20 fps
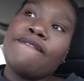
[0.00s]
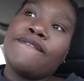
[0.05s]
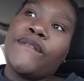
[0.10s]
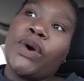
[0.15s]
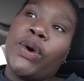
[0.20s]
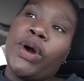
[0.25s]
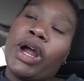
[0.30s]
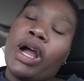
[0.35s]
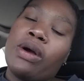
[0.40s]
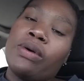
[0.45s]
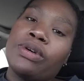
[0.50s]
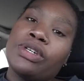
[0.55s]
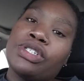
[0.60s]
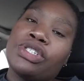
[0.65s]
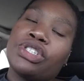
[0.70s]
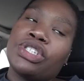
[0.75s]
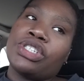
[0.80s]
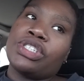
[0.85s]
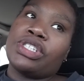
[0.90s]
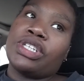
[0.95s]
4
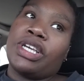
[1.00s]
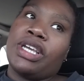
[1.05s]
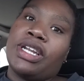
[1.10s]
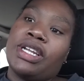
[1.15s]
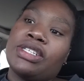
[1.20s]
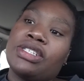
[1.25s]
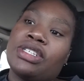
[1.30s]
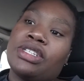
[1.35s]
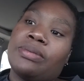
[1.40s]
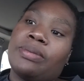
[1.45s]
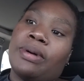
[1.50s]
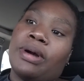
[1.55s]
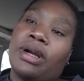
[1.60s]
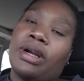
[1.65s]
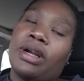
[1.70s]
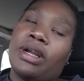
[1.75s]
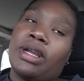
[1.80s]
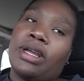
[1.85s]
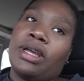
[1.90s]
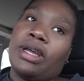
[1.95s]
hours just to get into the
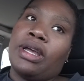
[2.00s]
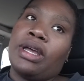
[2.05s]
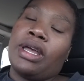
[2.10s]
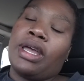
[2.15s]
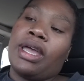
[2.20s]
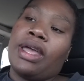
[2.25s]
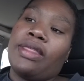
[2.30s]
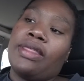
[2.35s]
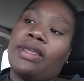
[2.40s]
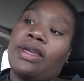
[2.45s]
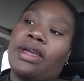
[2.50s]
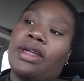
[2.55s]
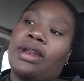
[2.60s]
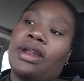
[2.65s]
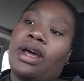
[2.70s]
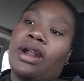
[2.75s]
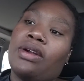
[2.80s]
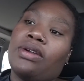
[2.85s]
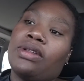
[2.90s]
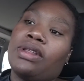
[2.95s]
park. And then
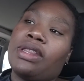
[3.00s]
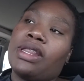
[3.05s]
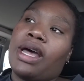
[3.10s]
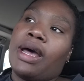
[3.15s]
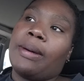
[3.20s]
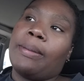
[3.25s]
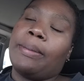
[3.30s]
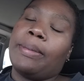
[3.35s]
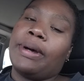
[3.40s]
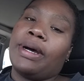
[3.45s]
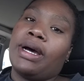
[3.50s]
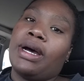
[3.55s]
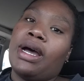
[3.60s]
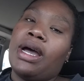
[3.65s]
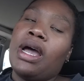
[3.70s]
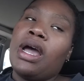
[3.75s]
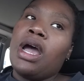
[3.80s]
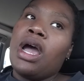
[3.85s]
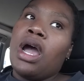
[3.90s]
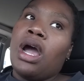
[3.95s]
not only that, but
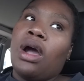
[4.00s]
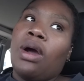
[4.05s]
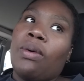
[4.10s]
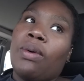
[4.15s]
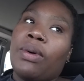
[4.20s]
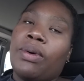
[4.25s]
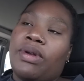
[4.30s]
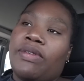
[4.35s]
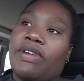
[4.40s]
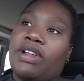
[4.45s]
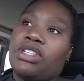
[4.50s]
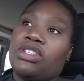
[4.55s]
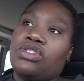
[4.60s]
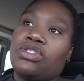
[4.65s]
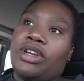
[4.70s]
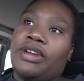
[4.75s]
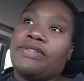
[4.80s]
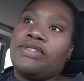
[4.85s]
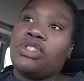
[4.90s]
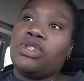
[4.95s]
we would have had to
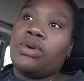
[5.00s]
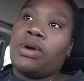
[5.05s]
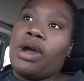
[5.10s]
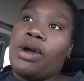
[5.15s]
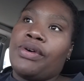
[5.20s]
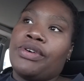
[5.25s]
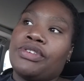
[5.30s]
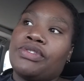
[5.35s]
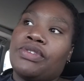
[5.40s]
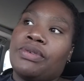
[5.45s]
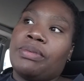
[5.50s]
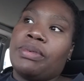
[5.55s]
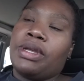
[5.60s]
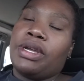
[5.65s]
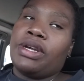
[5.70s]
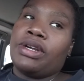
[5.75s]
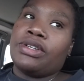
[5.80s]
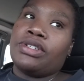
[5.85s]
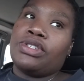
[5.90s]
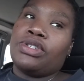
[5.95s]
drive 2 hours from
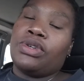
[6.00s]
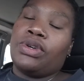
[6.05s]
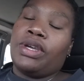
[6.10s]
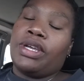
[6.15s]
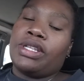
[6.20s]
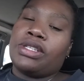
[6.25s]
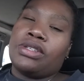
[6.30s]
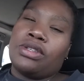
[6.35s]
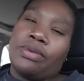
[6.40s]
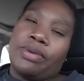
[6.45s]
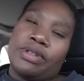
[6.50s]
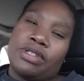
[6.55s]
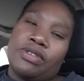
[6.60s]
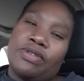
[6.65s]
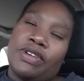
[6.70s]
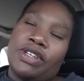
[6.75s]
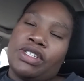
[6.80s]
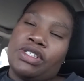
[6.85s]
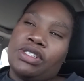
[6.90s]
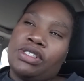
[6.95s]
there to get to the
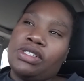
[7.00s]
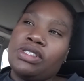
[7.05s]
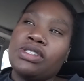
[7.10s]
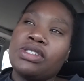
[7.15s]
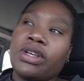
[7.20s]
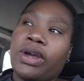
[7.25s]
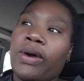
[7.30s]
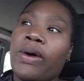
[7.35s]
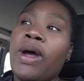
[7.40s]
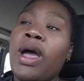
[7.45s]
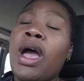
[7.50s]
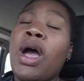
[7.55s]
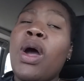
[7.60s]
reservation. So